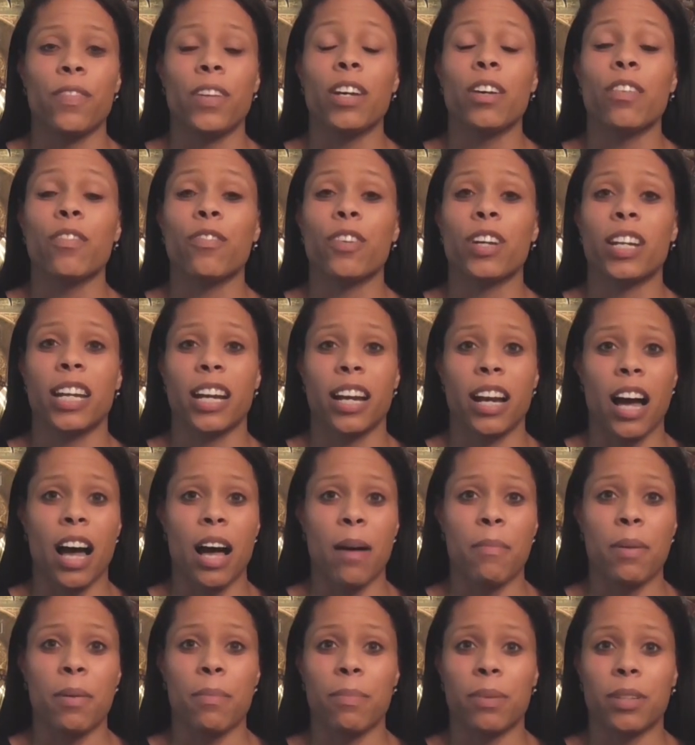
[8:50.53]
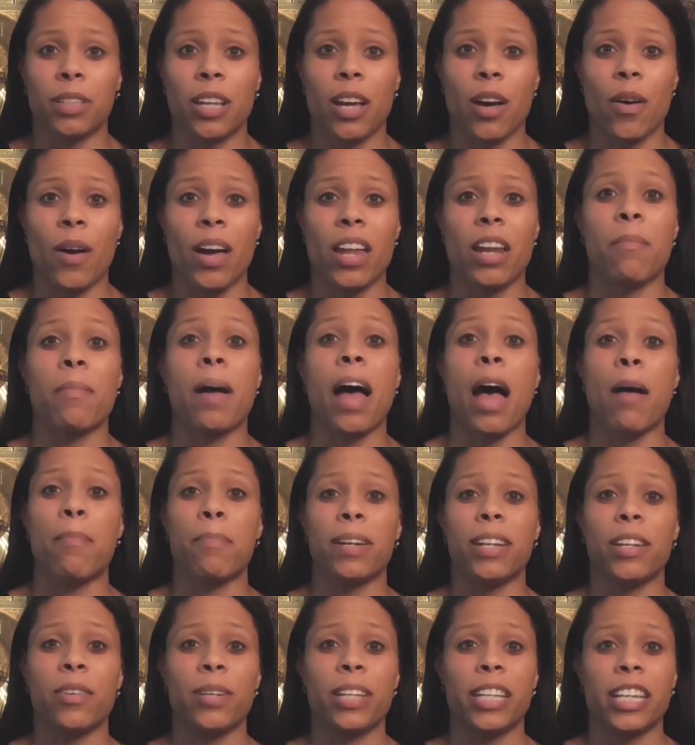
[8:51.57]
feel free to comment below, and I'm
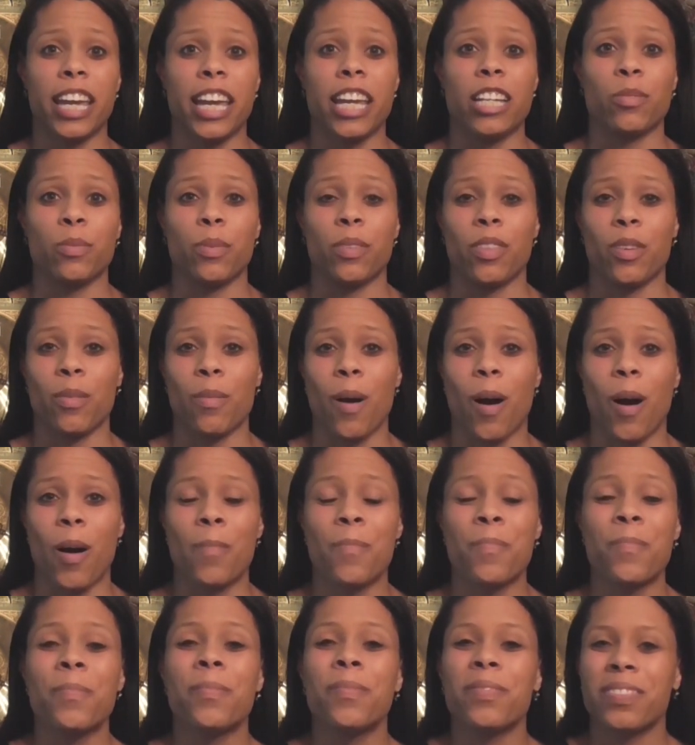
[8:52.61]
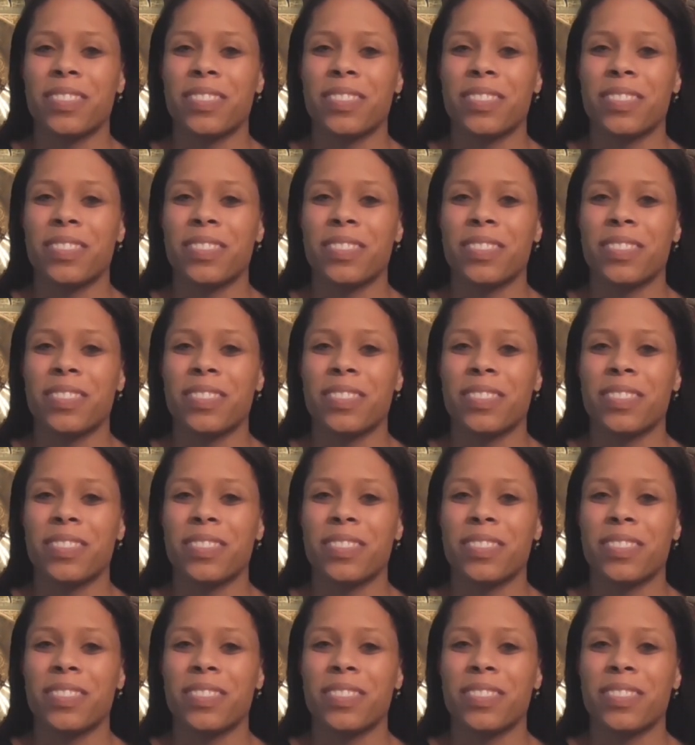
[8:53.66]
happy to engage with you all.